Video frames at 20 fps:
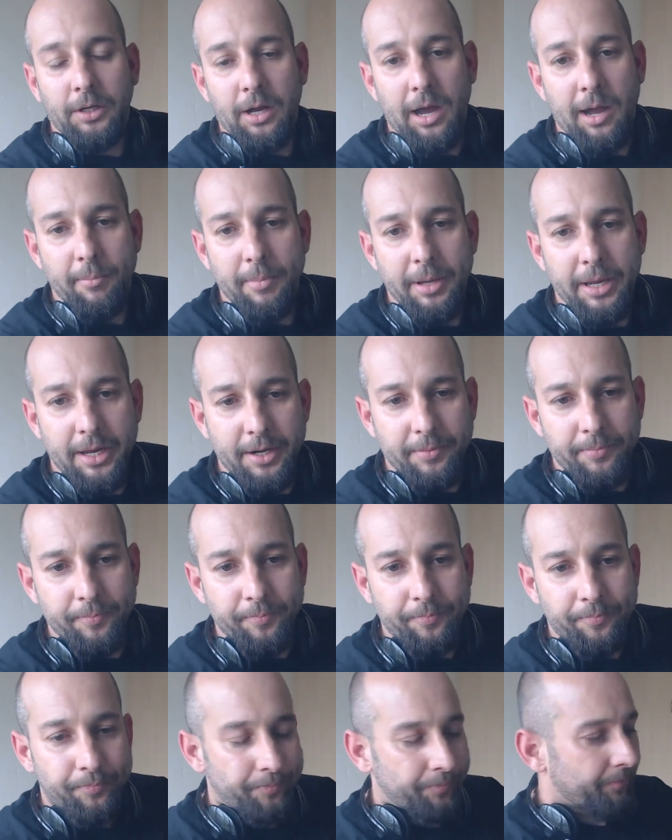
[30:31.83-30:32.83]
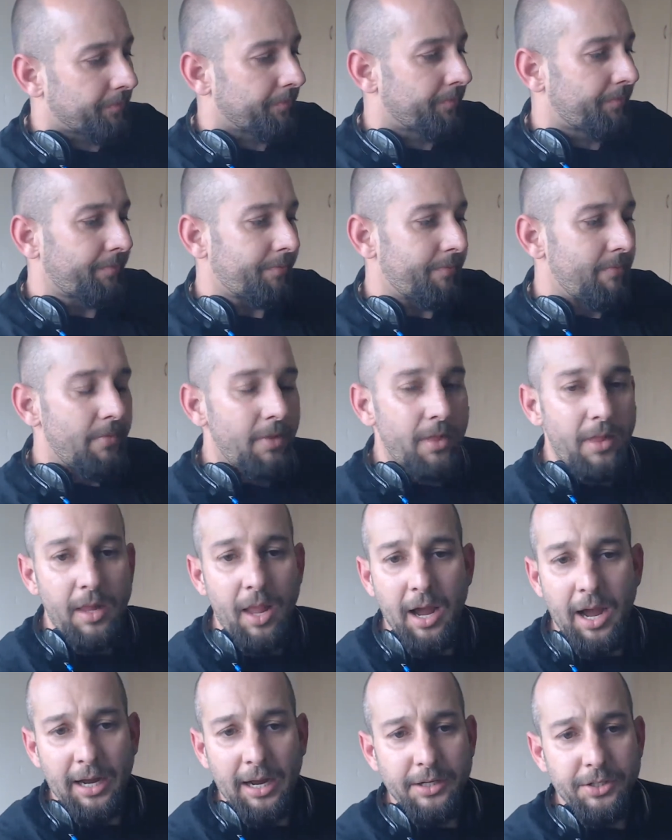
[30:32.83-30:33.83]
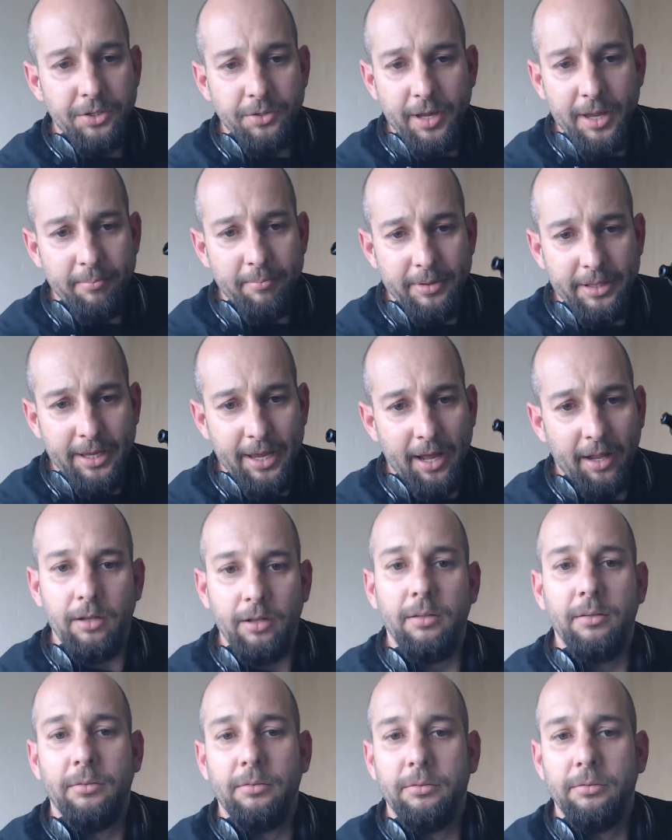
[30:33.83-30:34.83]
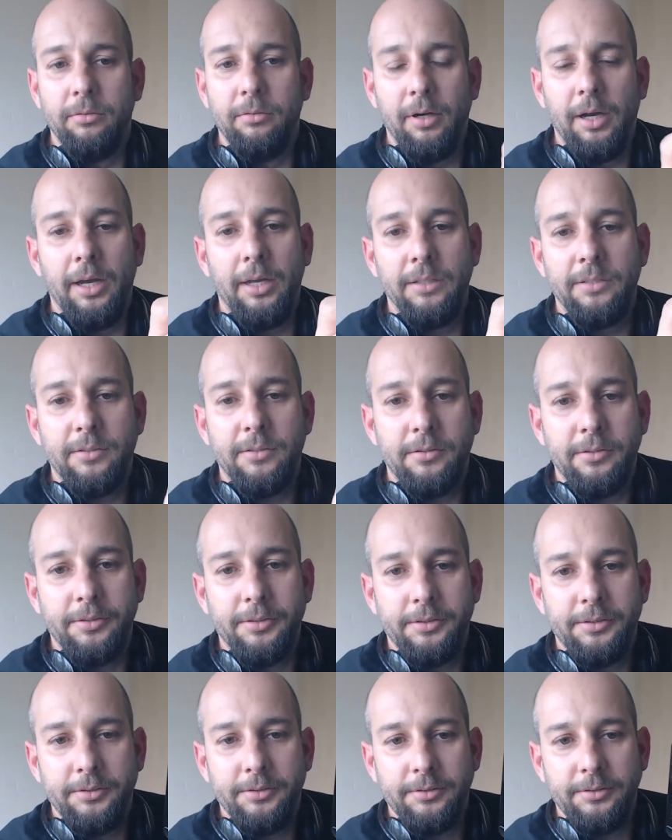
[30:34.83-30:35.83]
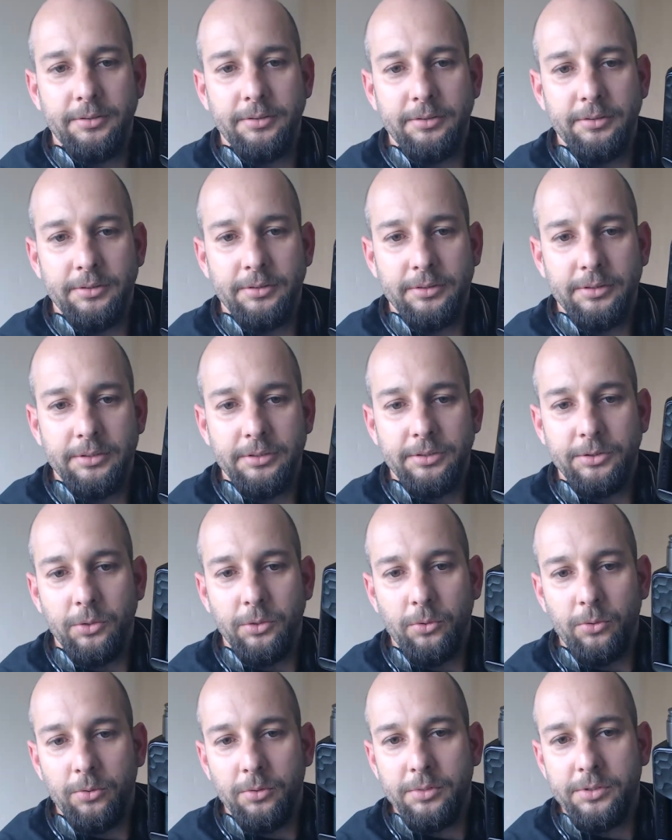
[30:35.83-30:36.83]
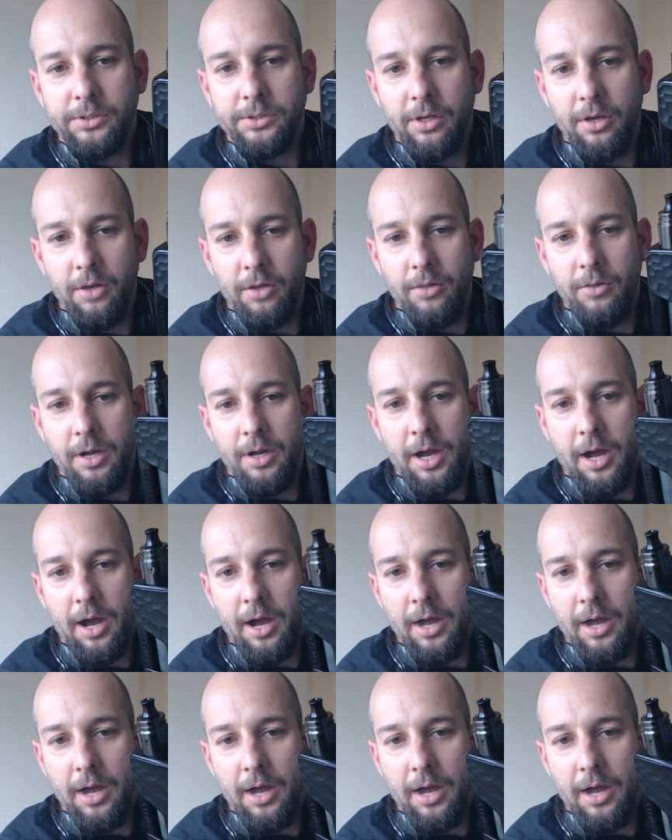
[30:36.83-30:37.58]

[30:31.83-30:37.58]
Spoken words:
I mean, I do MTL, right? Zor. So